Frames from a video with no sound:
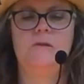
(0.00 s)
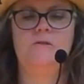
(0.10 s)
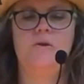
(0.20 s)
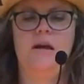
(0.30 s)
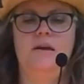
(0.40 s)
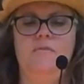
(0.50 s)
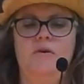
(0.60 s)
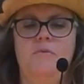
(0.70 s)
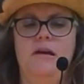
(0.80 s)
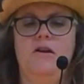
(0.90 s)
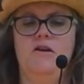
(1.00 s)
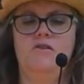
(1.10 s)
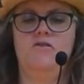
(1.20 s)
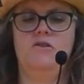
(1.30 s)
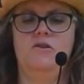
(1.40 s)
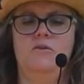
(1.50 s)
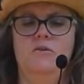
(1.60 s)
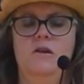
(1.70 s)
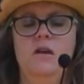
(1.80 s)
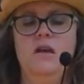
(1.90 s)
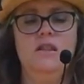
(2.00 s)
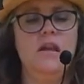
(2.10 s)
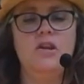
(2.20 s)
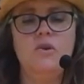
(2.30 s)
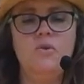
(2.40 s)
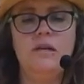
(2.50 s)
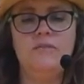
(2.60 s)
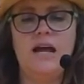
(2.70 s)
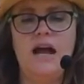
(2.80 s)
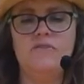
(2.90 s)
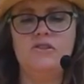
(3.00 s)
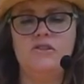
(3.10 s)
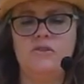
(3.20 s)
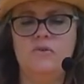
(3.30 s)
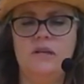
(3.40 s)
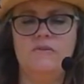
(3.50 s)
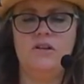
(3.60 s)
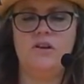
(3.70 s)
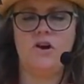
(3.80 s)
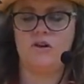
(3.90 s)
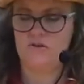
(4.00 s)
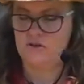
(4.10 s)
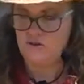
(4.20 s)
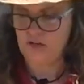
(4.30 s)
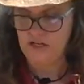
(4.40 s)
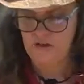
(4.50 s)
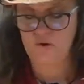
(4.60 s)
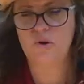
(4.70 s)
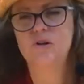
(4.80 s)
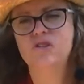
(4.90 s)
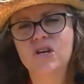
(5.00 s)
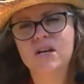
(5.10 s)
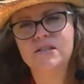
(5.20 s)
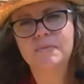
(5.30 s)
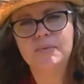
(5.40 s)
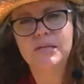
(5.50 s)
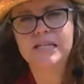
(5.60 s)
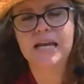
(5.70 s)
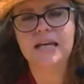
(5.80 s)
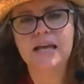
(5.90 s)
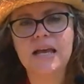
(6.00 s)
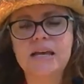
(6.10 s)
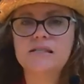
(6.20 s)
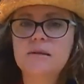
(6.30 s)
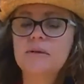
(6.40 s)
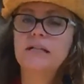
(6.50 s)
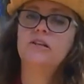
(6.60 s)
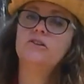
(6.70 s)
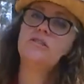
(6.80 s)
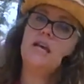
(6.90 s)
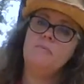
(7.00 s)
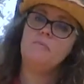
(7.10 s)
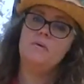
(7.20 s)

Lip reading: so I can put my yarn through. You don't even have to do even yarn or string. You could just maybe take some clear tape